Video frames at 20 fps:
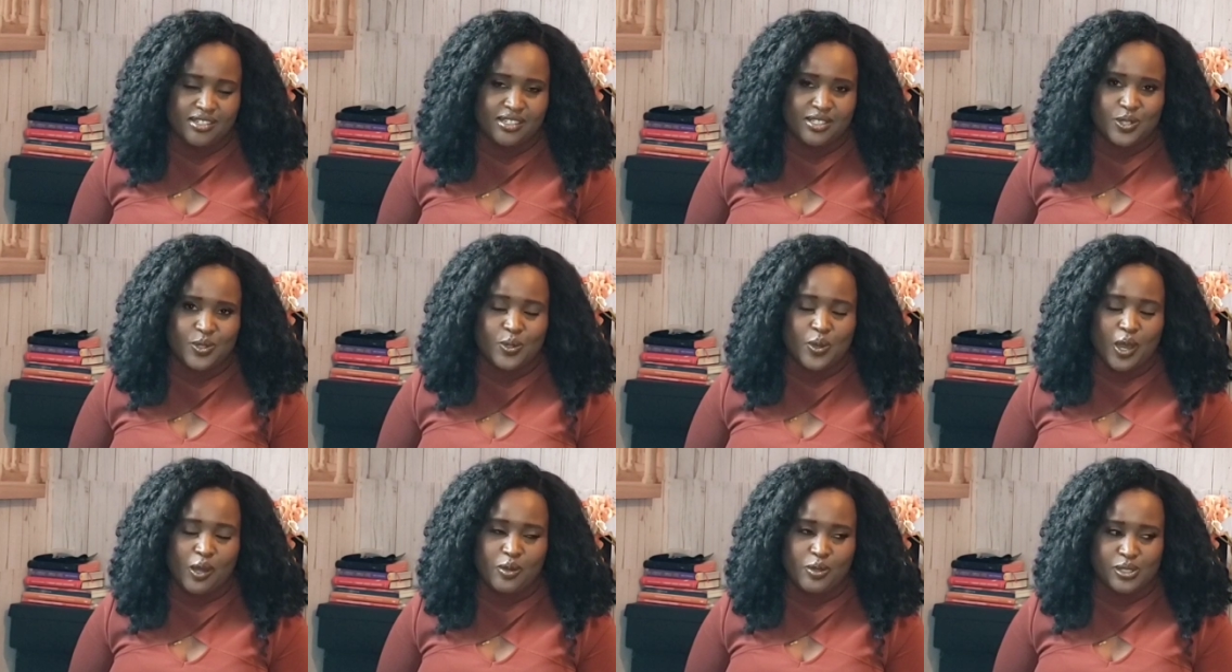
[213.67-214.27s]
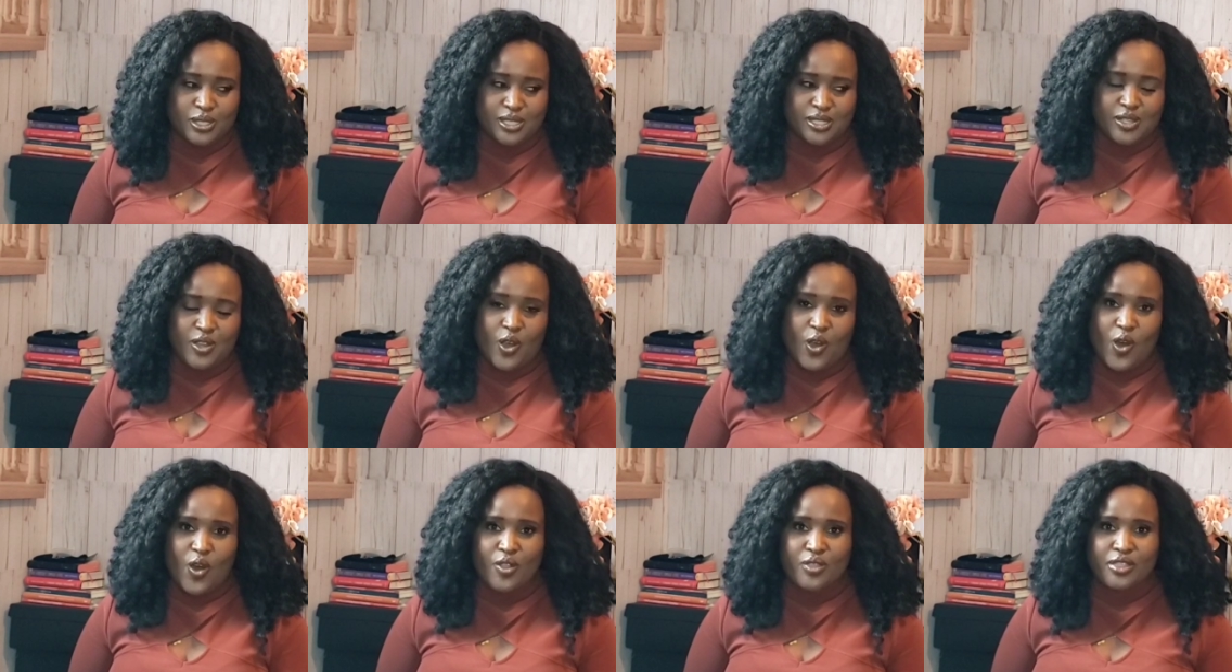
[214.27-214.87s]
So I was
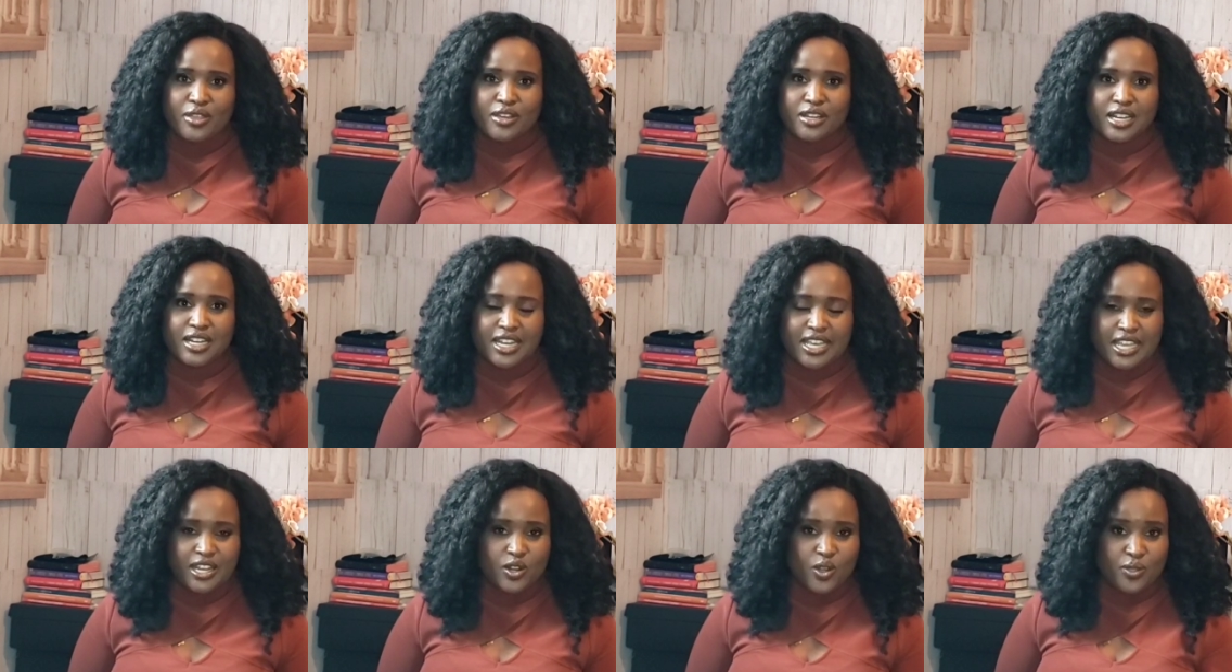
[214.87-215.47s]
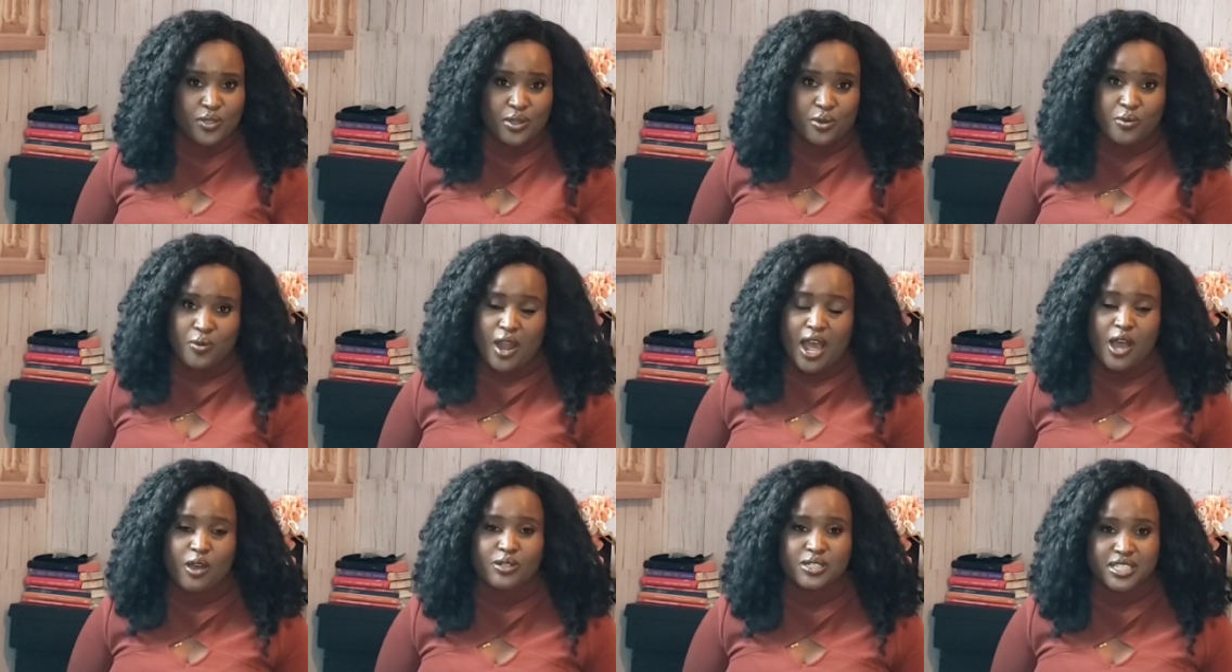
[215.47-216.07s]
laying on the
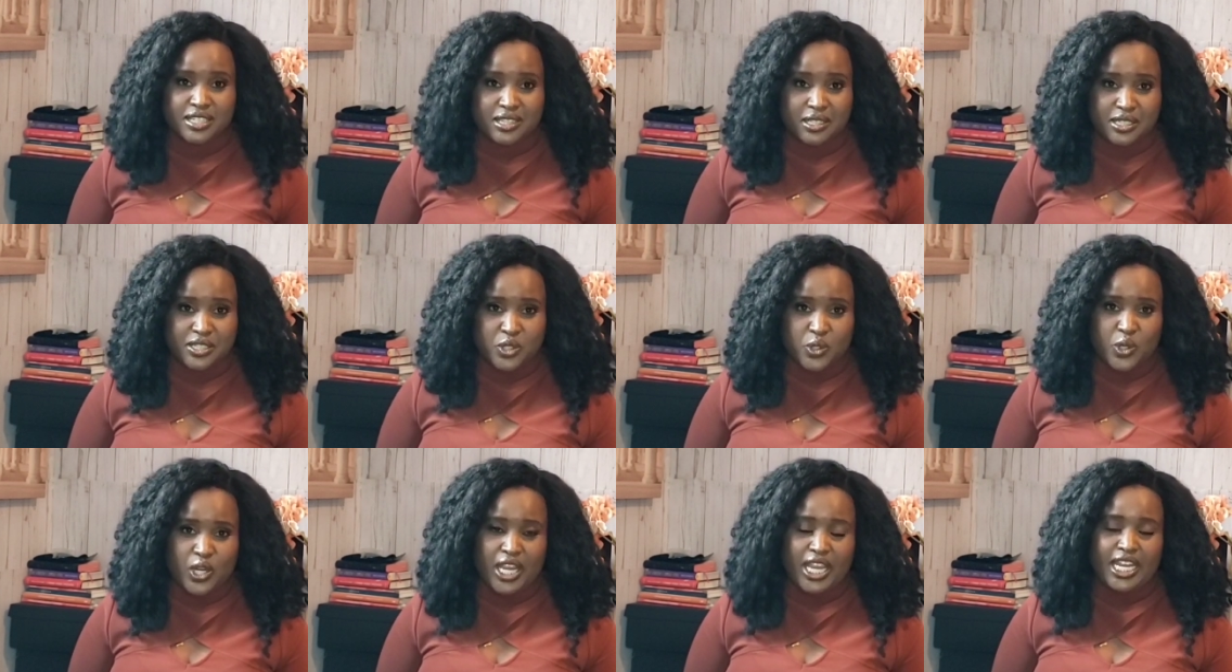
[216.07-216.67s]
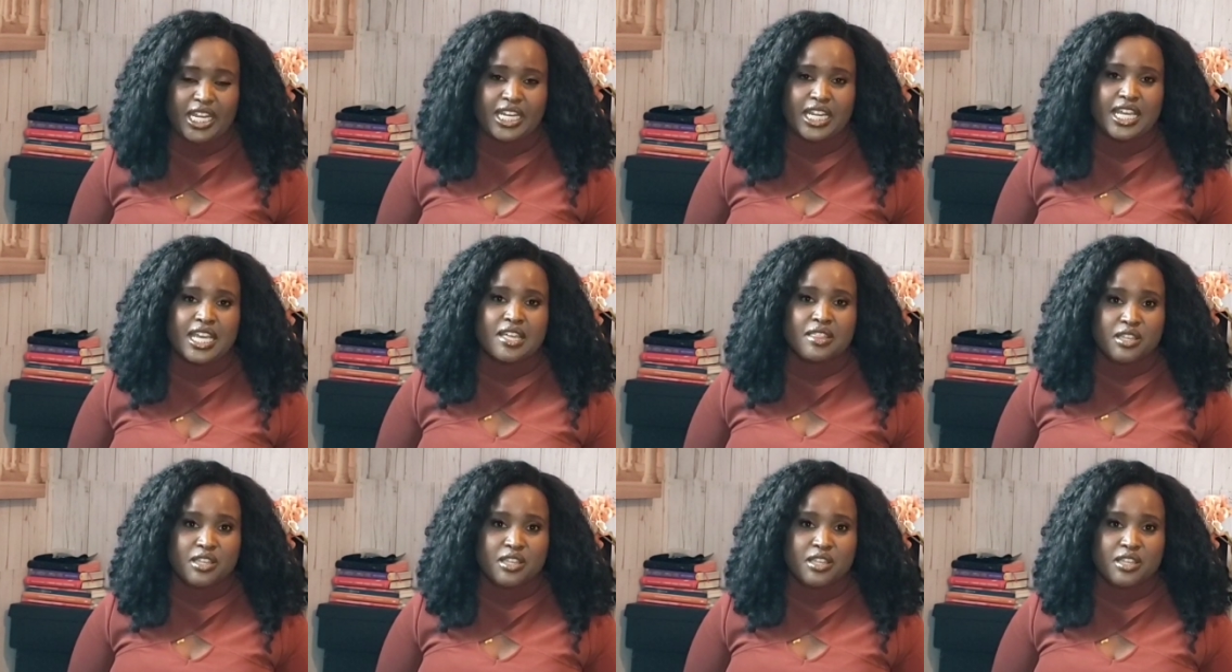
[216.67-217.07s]
ground in the train.